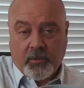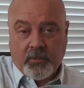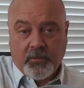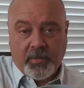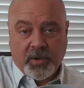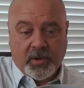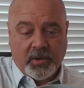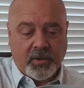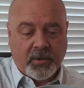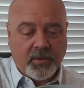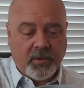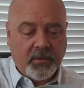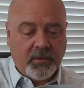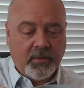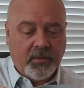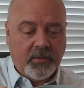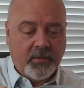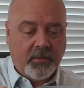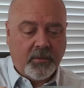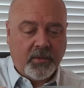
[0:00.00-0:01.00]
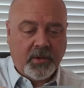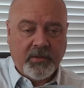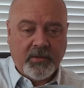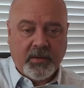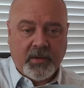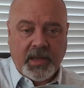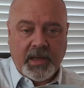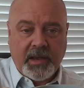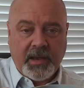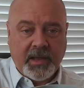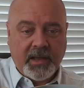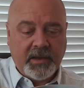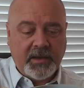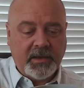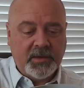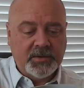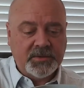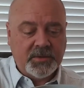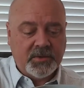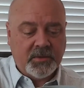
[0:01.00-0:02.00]
builder or any end
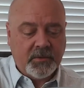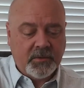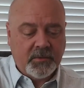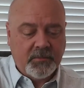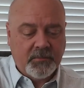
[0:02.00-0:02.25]
user.